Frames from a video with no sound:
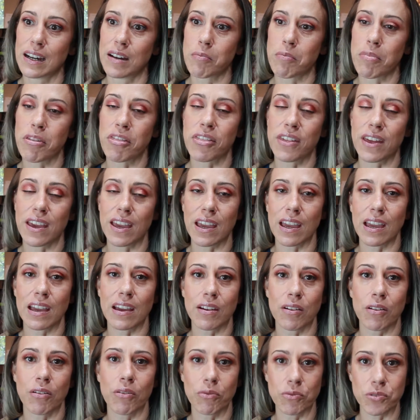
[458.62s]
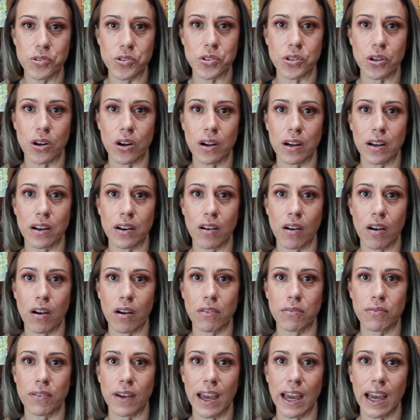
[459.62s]
thing started
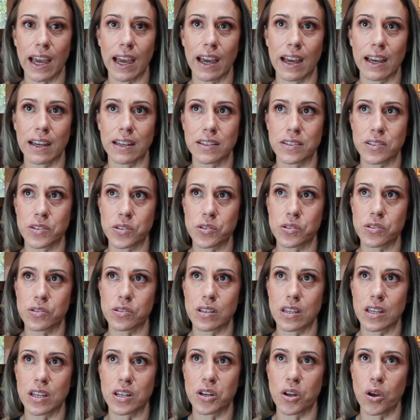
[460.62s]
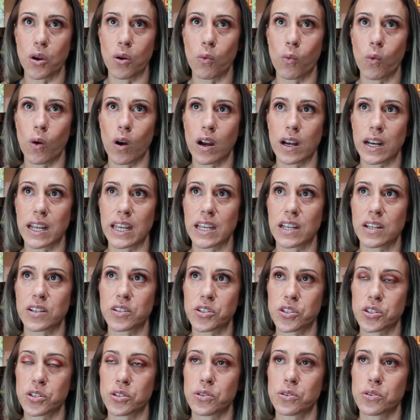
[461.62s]
off as, you know, wanting
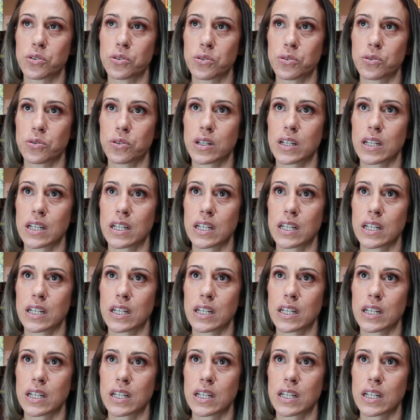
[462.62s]
to